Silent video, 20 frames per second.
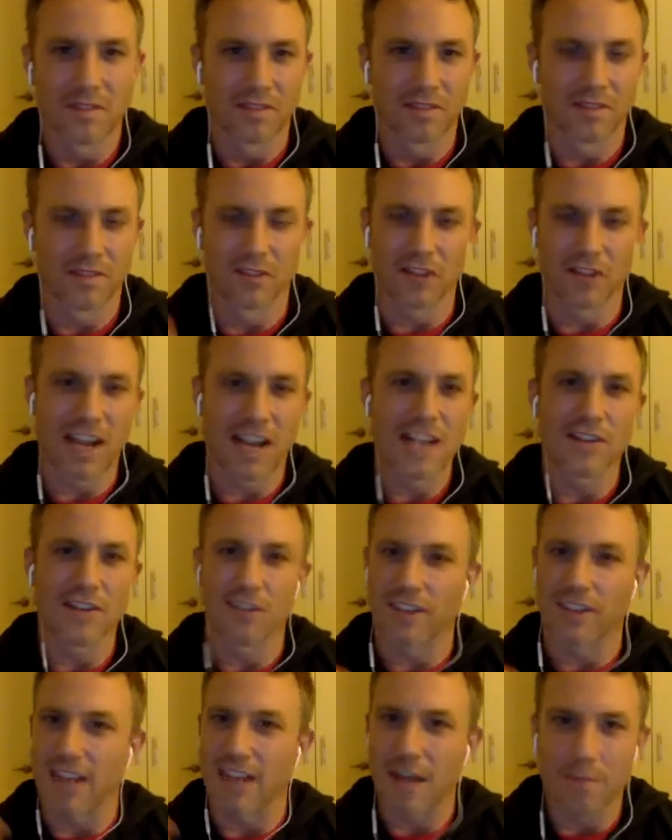
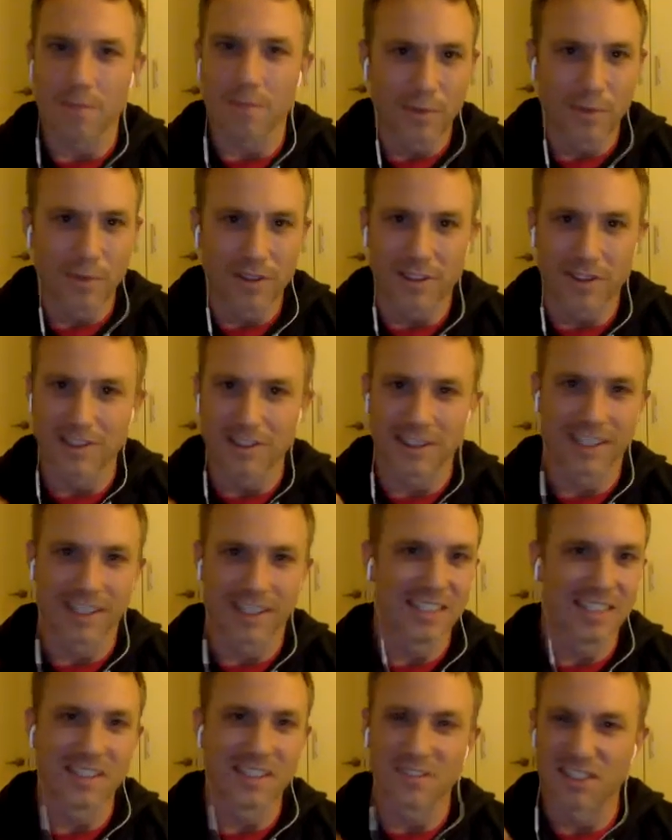changes that happen within the
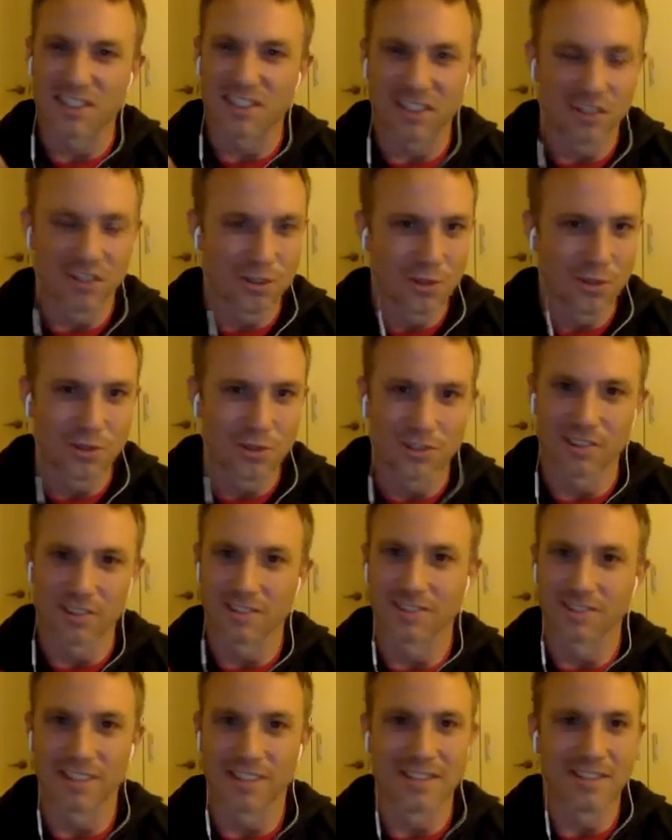connective tissues
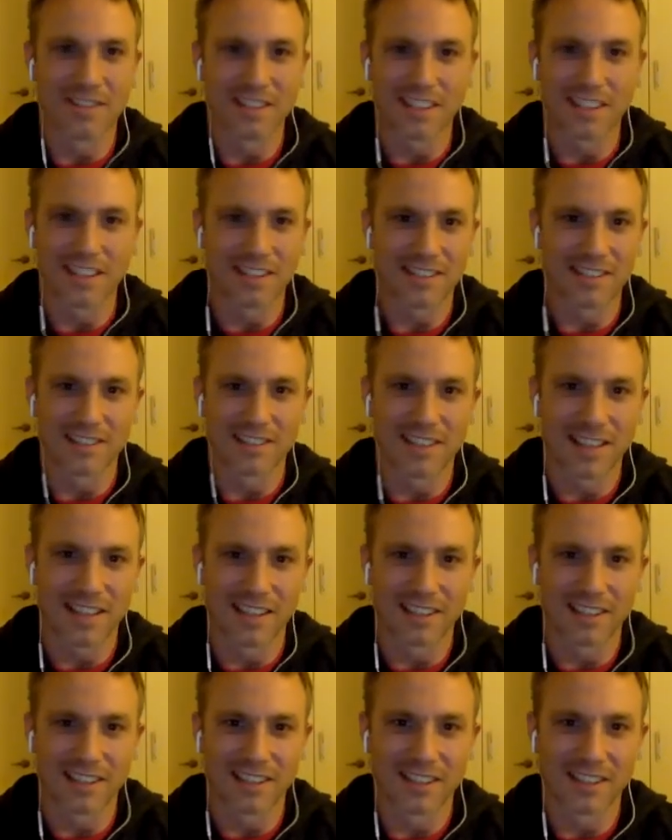and things
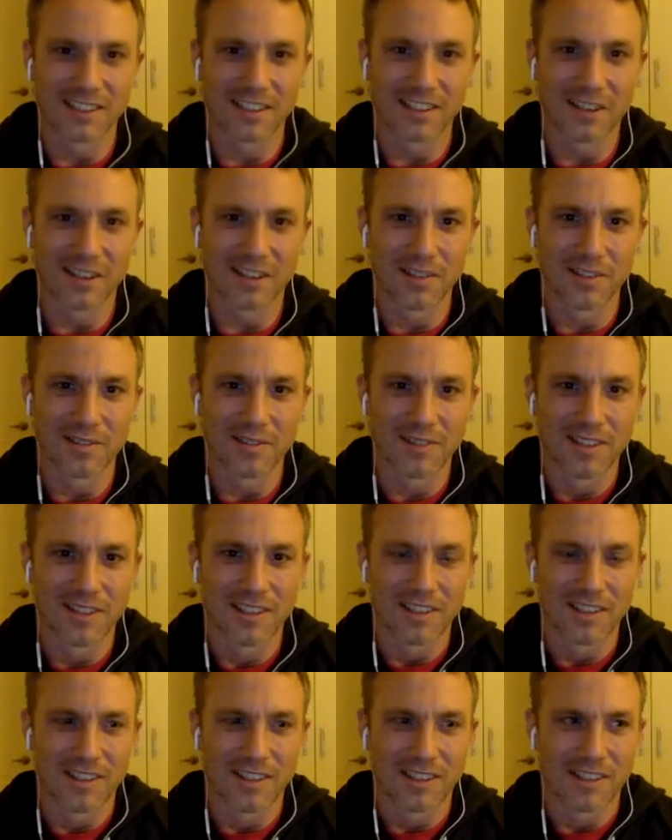that,
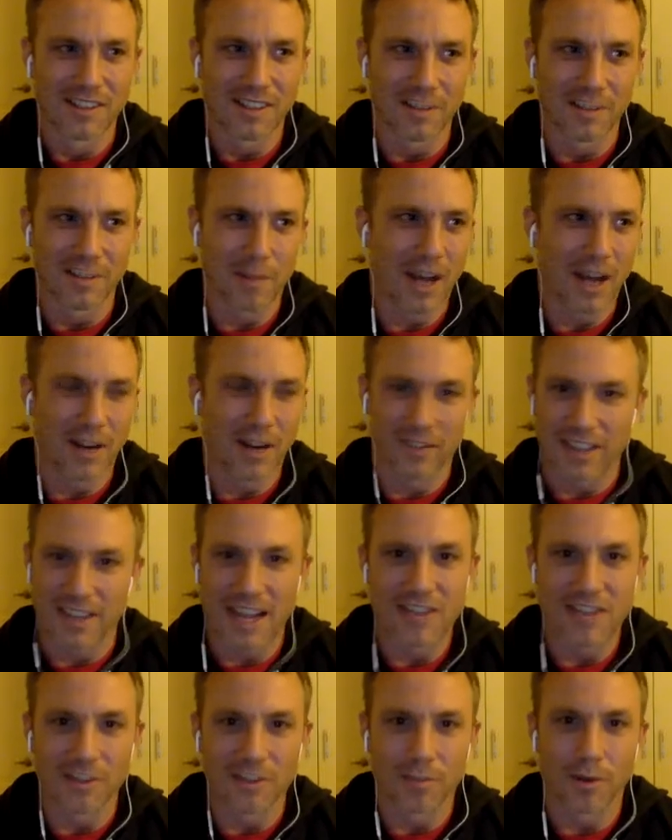a part of the
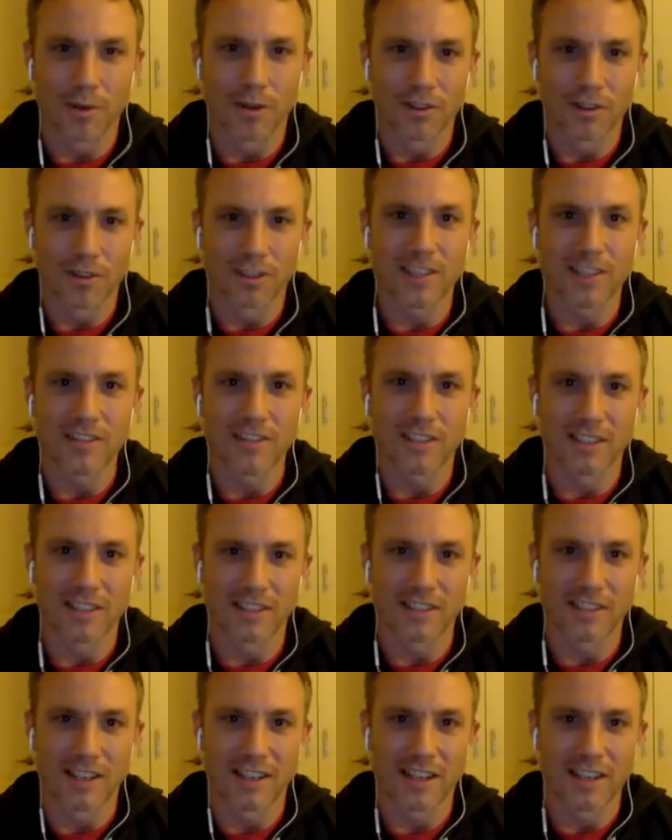aging process,
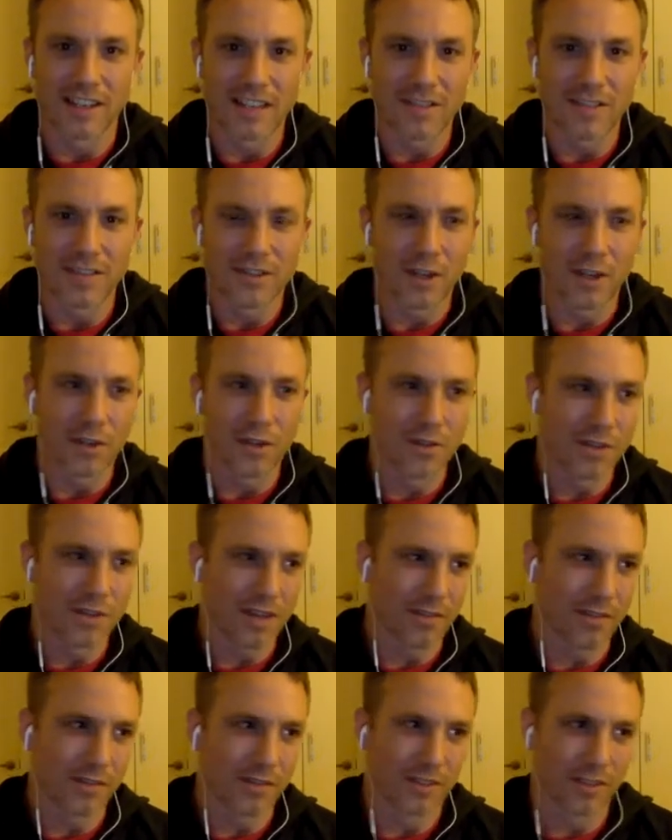and even though you
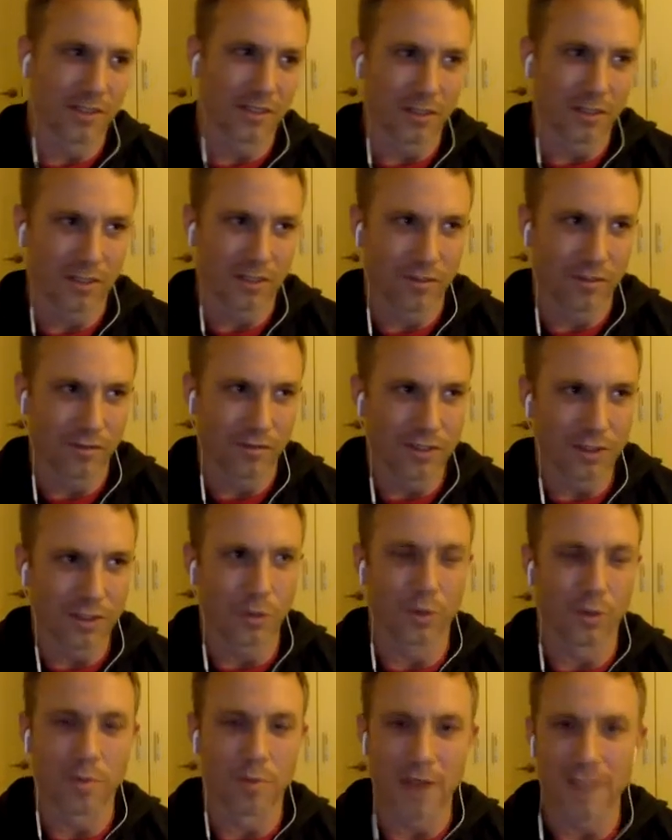have your
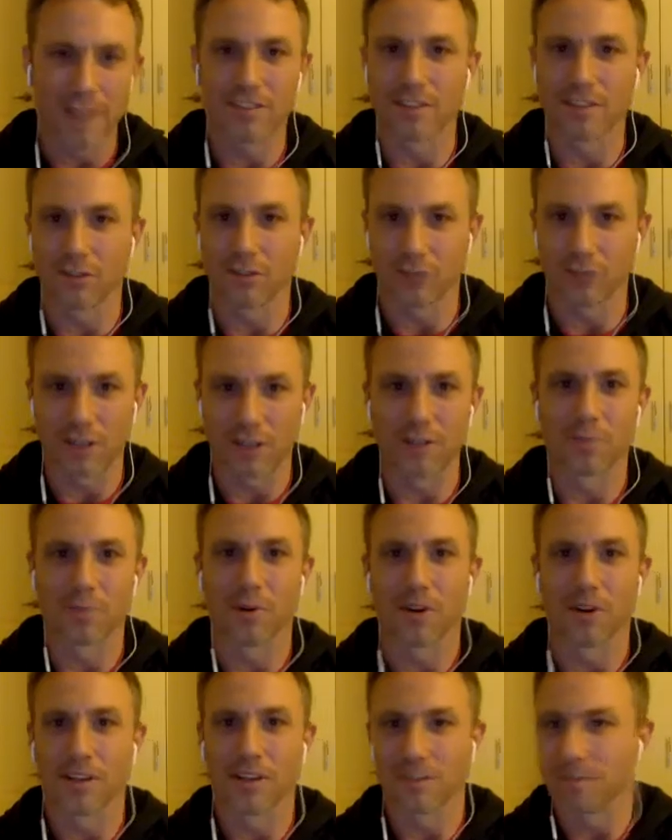physical capacity, strength
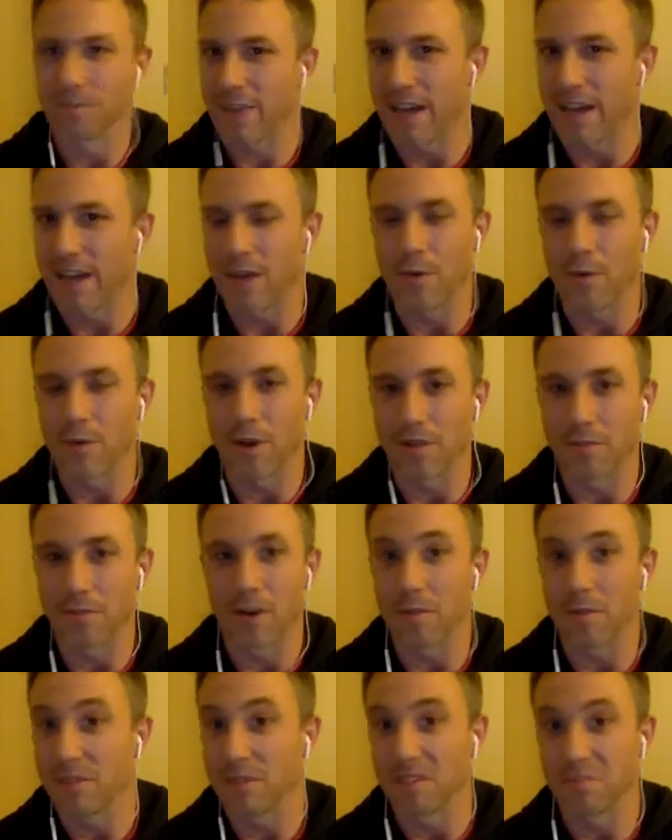wise and power wise,
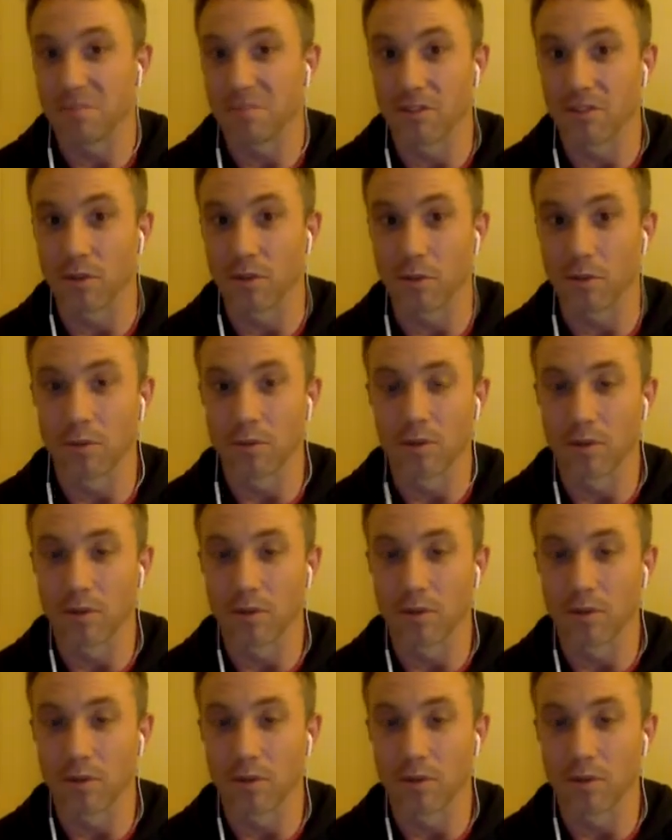might be still